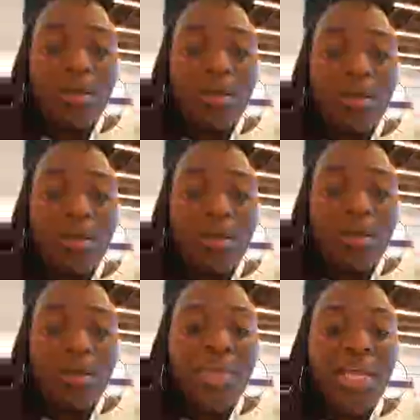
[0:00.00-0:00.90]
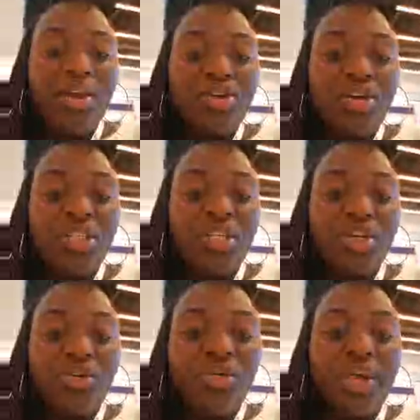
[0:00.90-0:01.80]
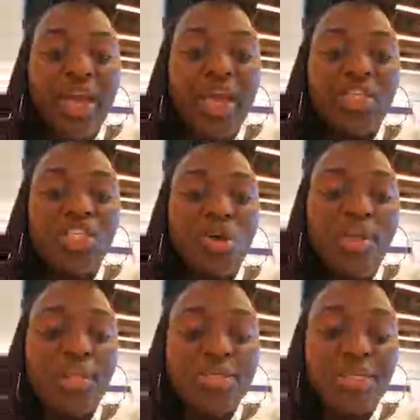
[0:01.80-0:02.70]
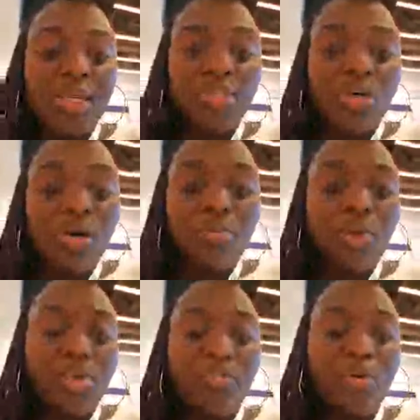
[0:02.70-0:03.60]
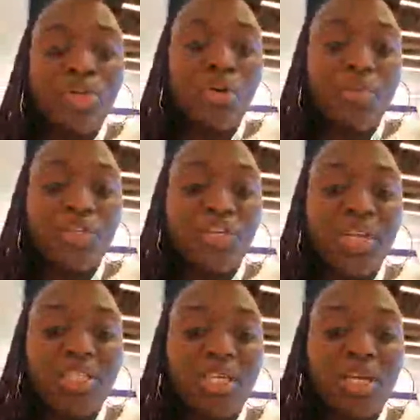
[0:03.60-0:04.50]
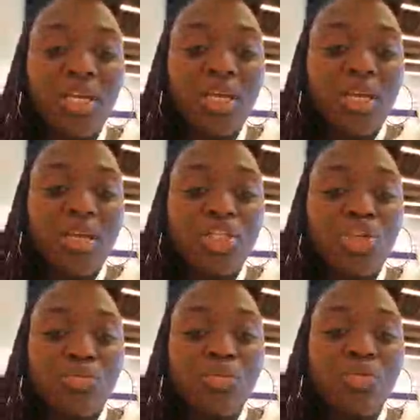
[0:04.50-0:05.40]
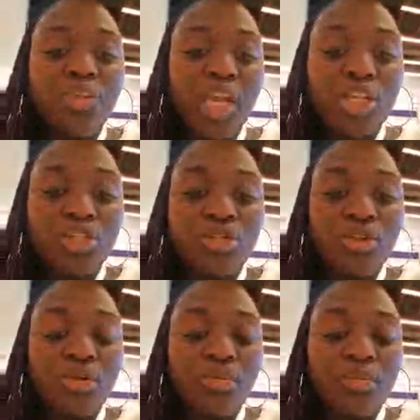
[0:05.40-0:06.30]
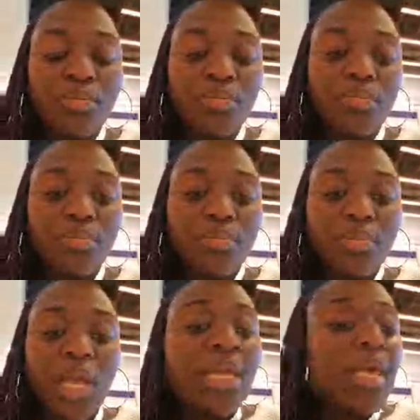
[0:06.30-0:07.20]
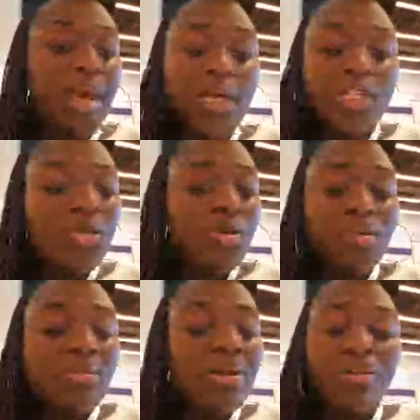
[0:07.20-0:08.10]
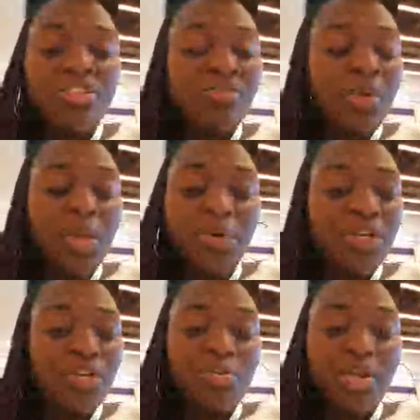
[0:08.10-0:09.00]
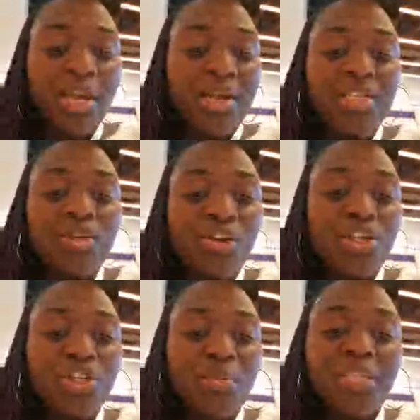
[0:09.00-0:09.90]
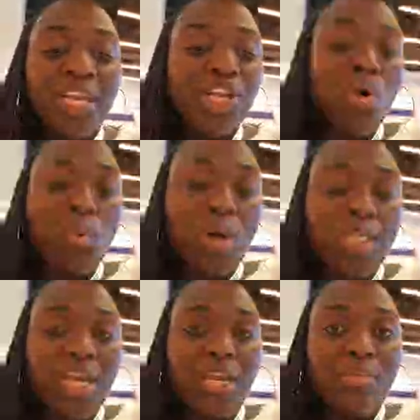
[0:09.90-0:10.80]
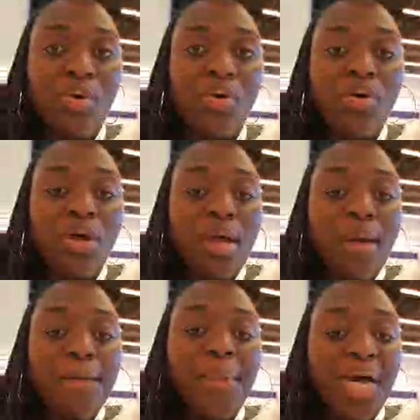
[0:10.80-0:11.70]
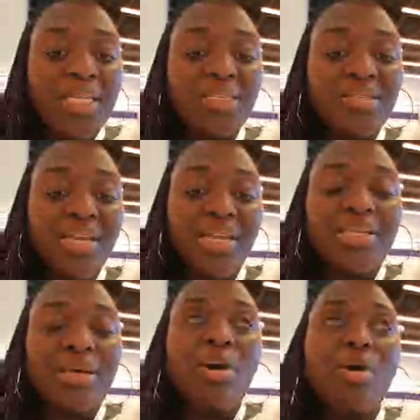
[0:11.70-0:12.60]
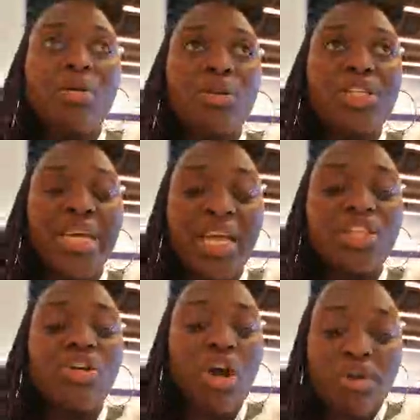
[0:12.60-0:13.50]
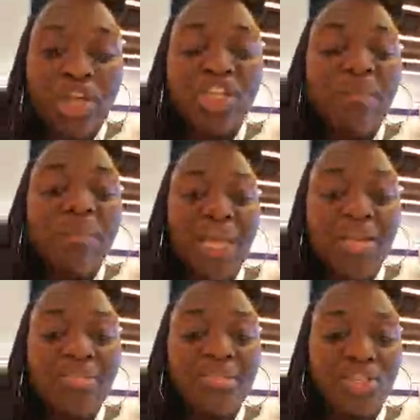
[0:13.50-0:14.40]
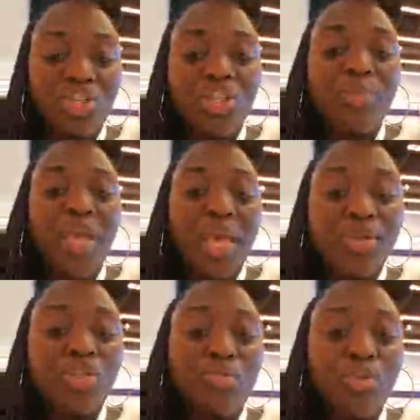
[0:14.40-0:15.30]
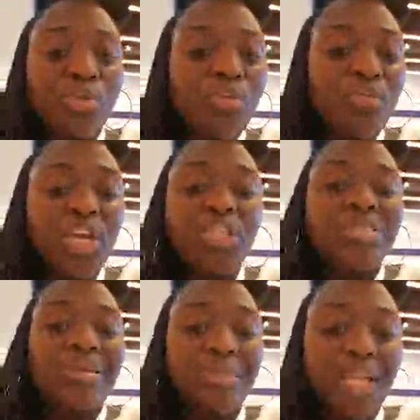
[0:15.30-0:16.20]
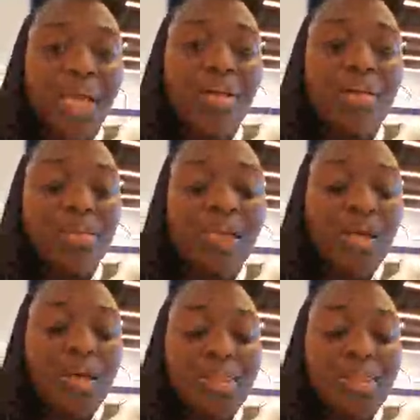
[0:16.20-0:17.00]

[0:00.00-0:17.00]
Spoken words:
Being a nurse in the UK, stuck in the same job, looking for a new opportunity to move into. Yeah, so there are lots of people in the UK that are stuck in jobs that they don't want anymore. But it's about taking the courage and making the decision to be able to move into something else.